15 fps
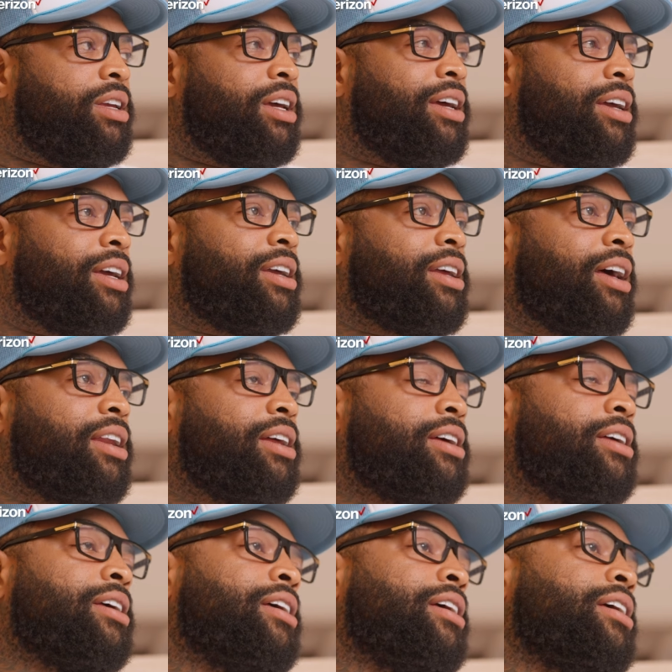Yeah,
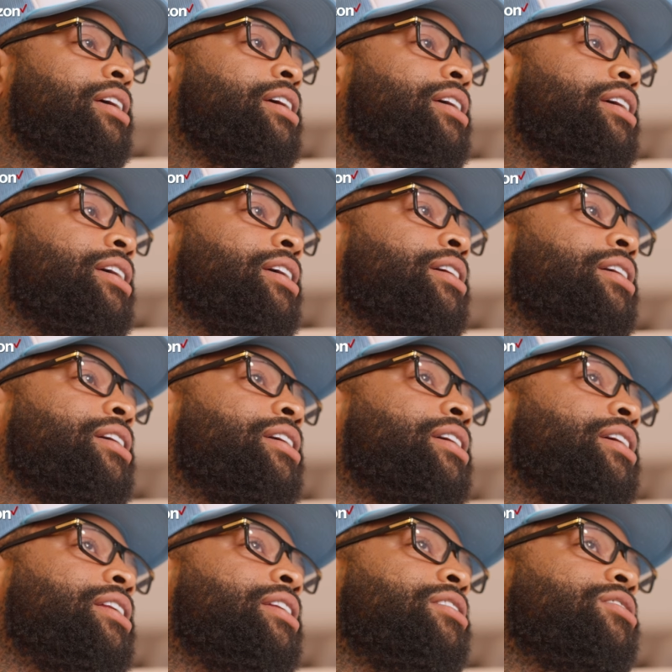
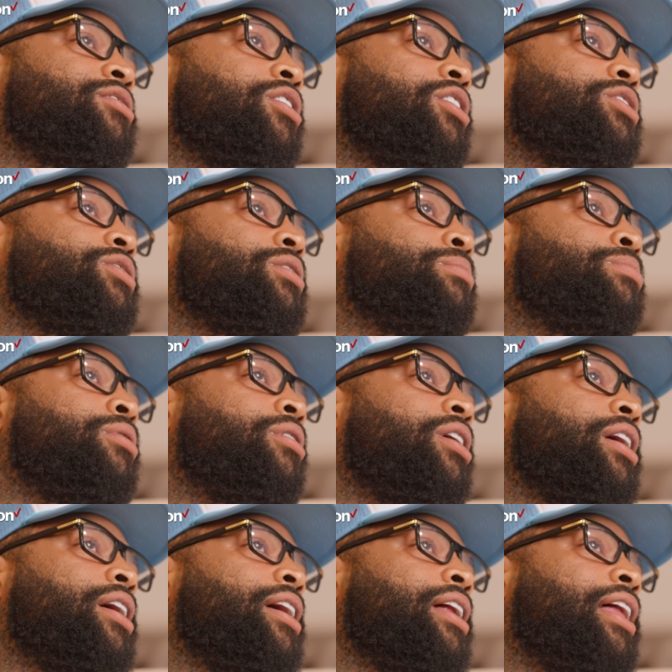the surgery
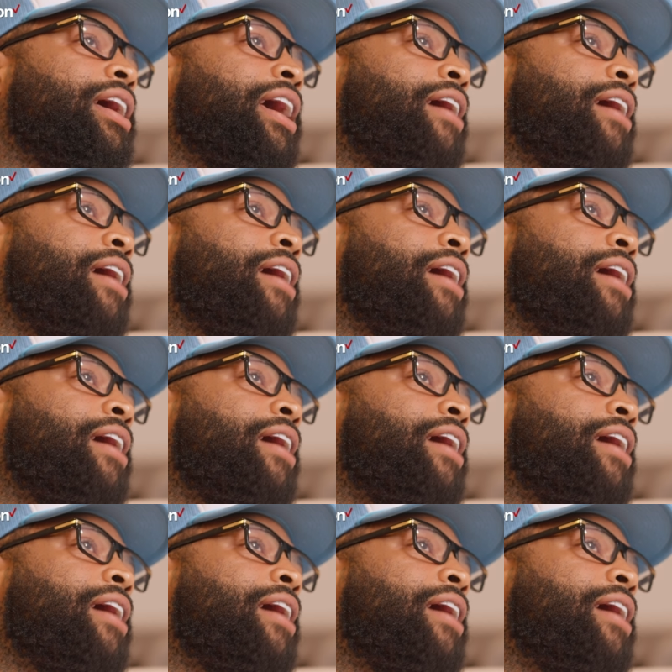part, like,